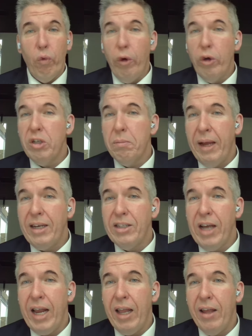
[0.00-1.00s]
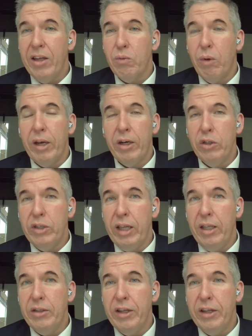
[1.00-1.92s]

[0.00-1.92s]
weren't maintaining it while in New Zealand,